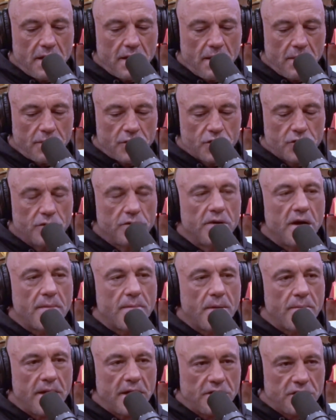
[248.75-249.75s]
uh, a, true
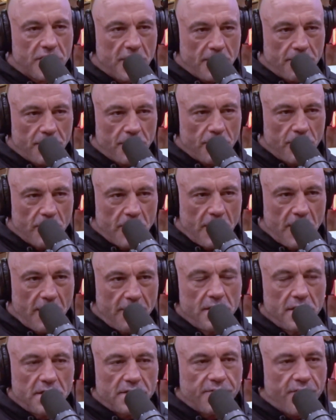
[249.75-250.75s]
MMA champion will
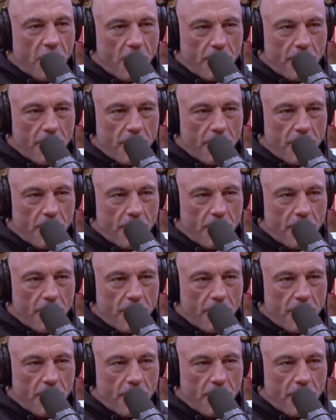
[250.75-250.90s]
have is far